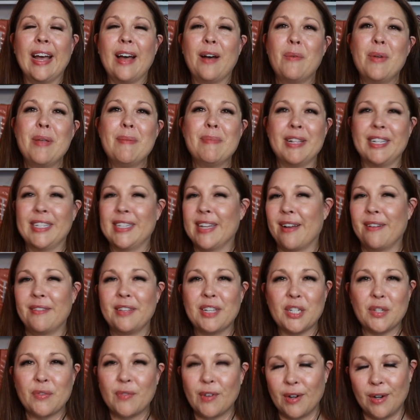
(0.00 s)
We've been selling
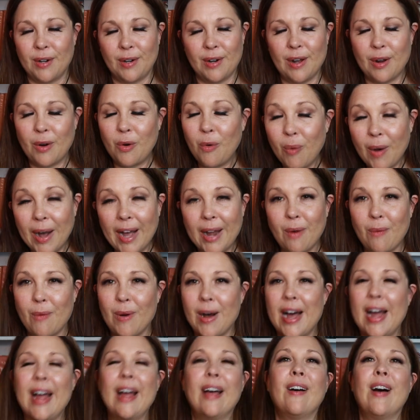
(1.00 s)
this for quite a
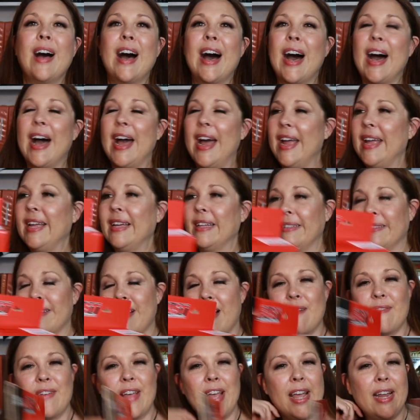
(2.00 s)
while. I
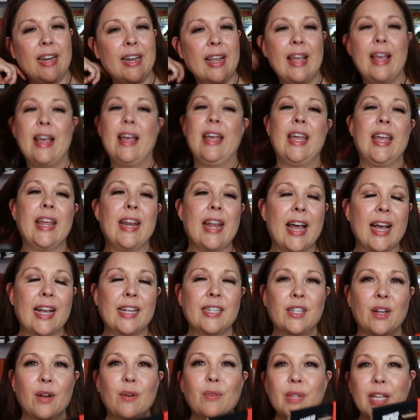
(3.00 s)
love it. It
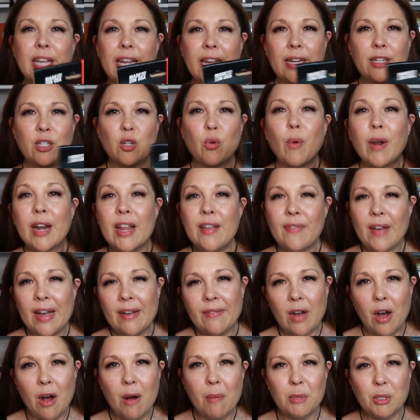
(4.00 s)
has only
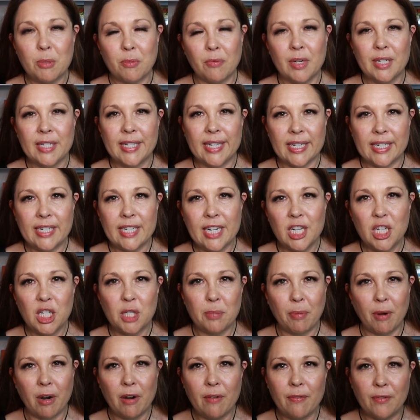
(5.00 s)
25 ohms
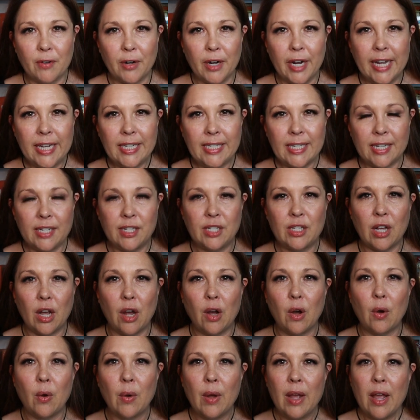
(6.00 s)
resistance per foot.
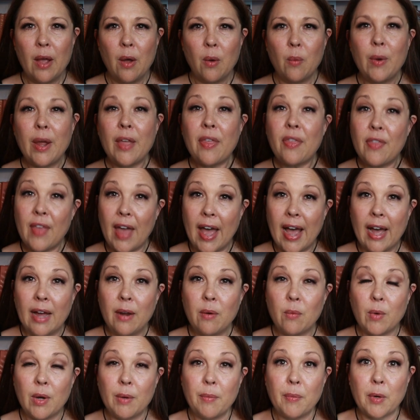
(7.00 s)
So with
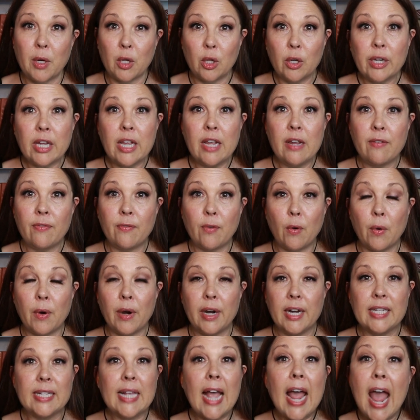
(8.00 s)
that, what we're looking
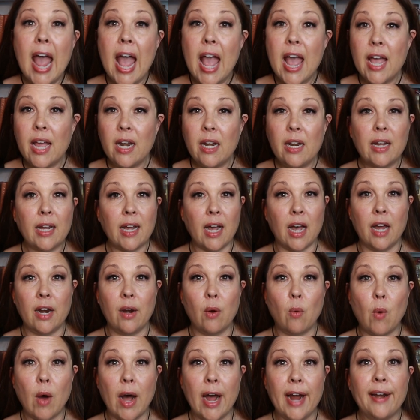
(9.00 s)
for is any kind
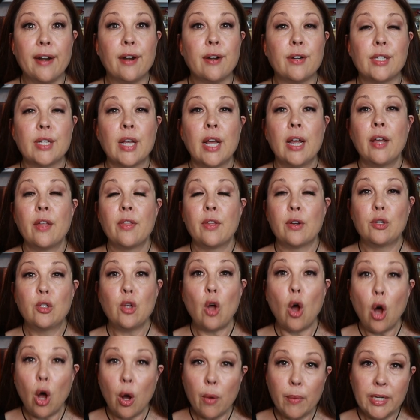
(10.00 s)
of wires, there's
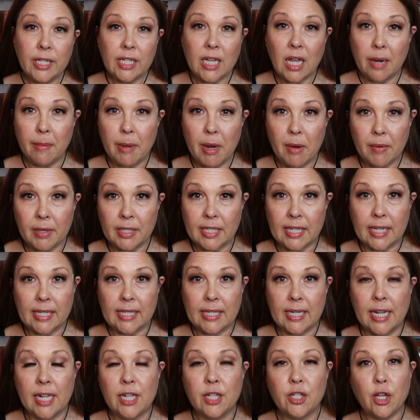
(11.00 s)
always going to be
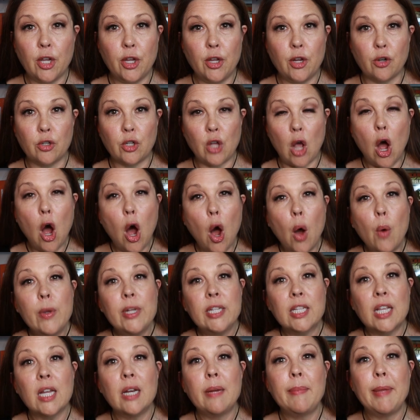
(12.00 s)
resistance. There's
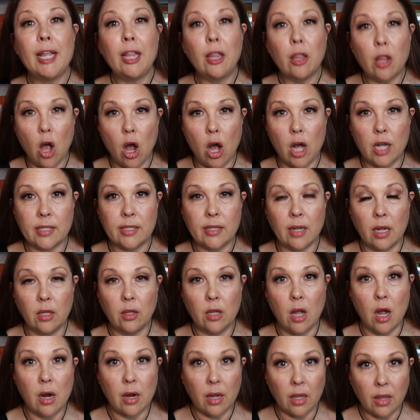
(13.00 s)
always going to be loss
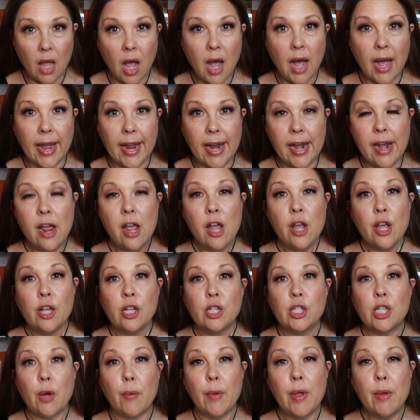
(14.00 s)
along a line.
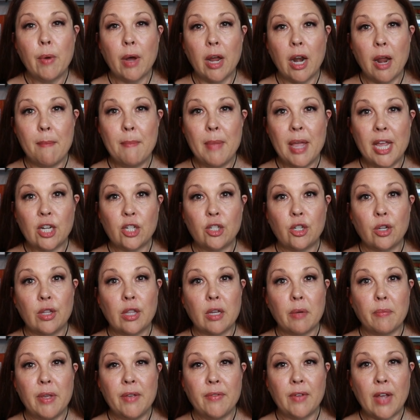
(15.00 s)
So we want to make sure
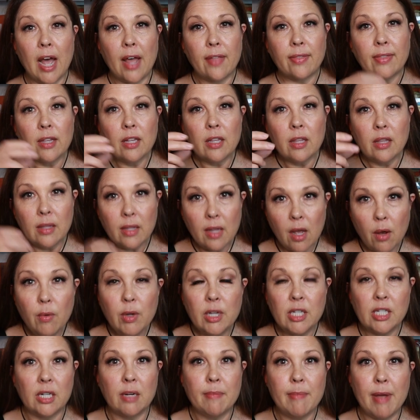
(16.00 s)
that we've got the
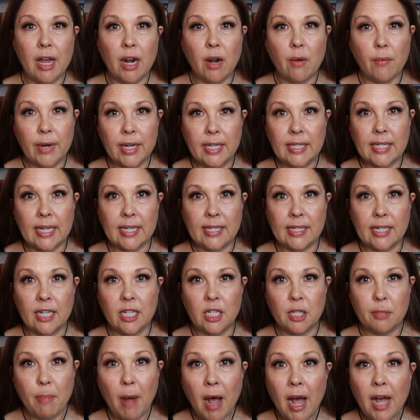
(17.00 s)
lowest amount of
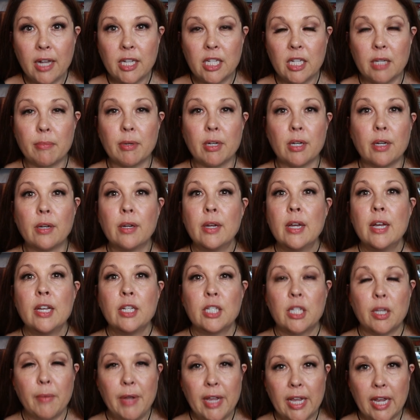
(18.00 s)
resistance possible
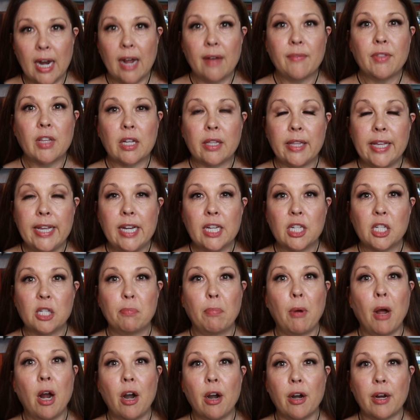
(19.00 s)
so we can have the cleanest
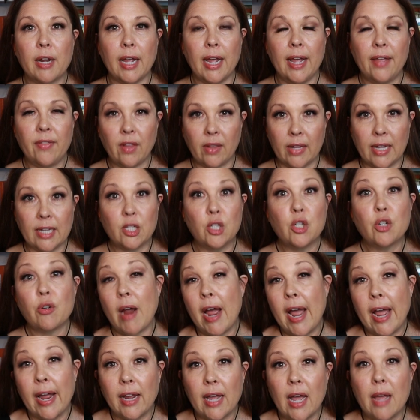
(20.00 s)
spark and the less
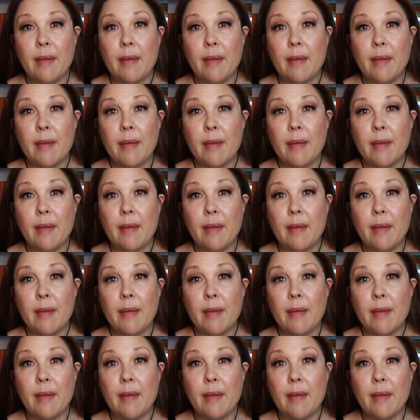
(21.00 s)
drag.